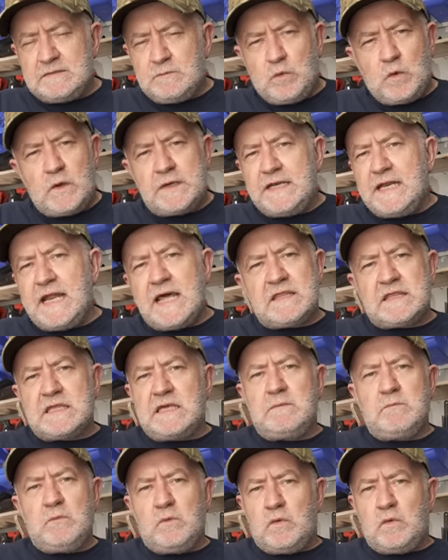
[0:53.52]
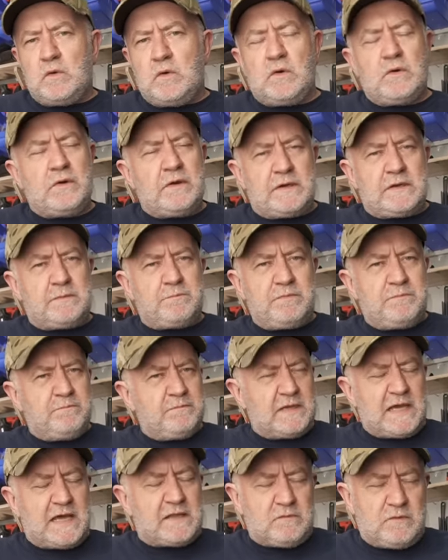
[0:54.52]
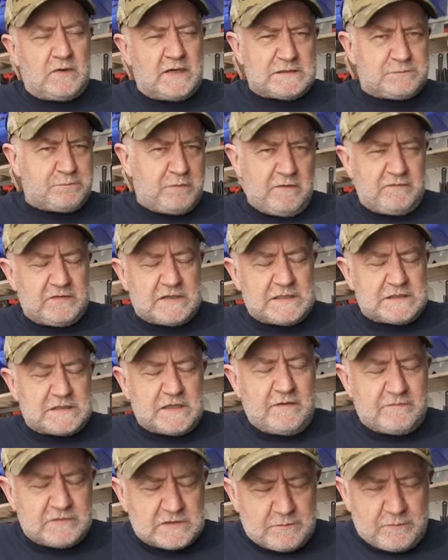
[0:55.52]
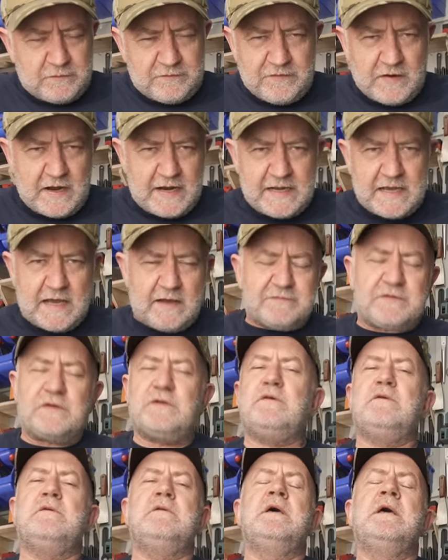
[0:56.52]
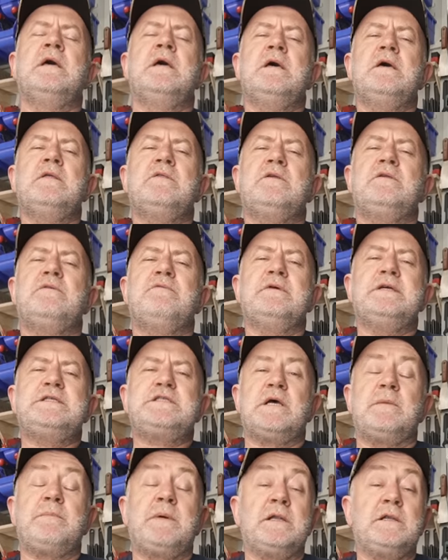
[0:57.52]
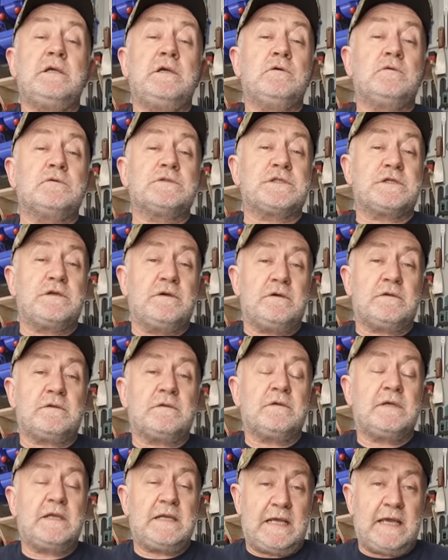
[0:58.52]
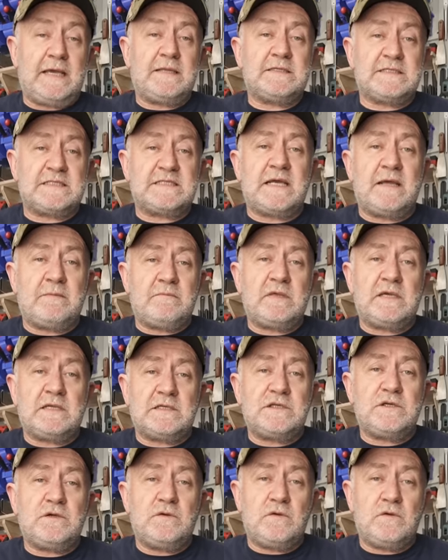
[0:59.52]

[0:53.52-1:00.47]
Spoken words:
want nothing more on a otherwise perfectly serviceable Friday afternoon than to reach up under your skirt and hand the same thing to